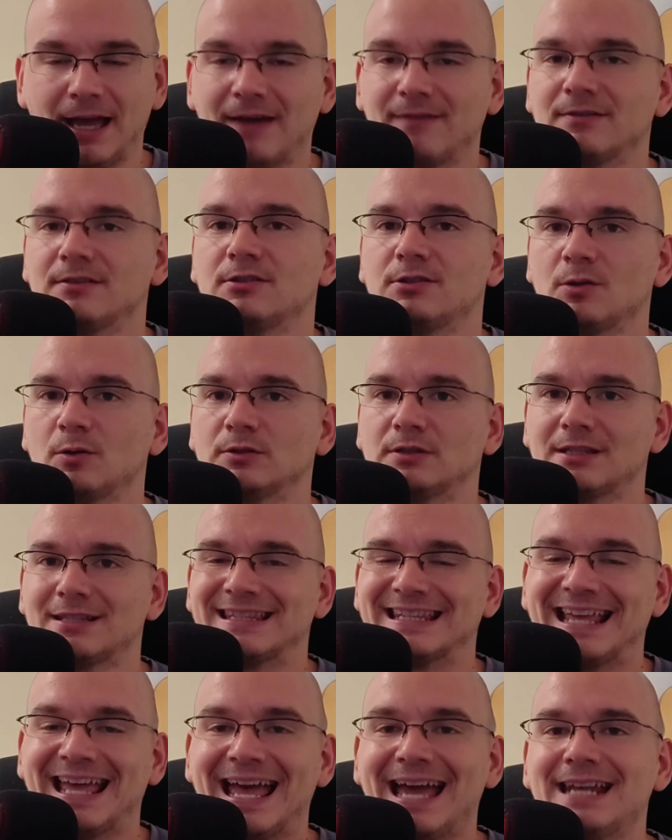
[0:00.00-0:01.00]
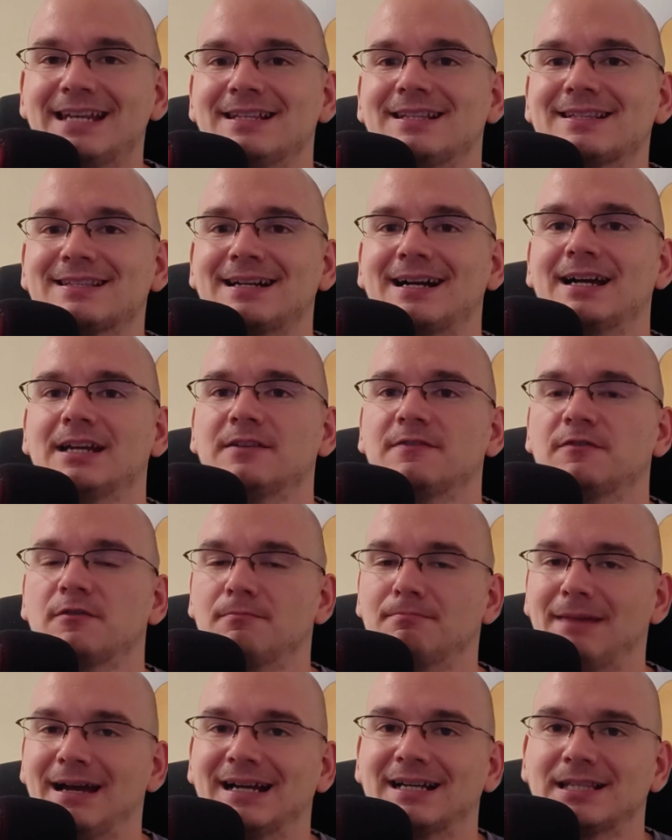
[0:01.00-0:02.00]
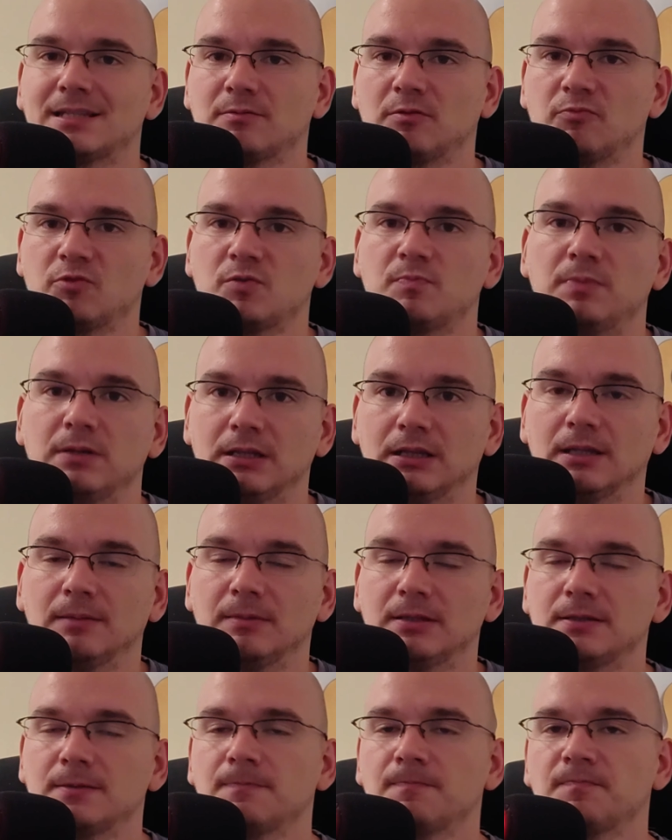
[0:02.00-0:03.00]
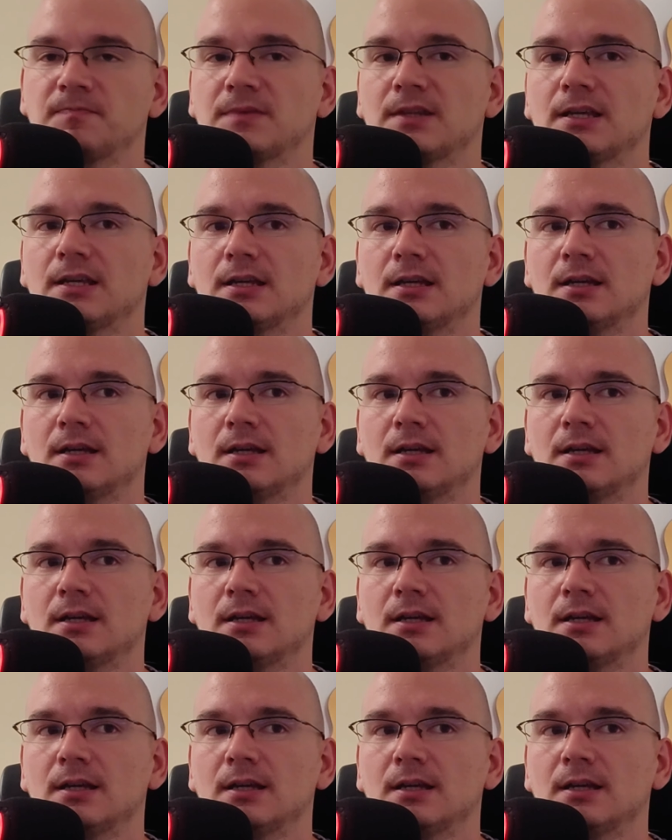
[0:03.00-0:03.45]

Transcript: I haven't noticed any sign for maximum speed limit.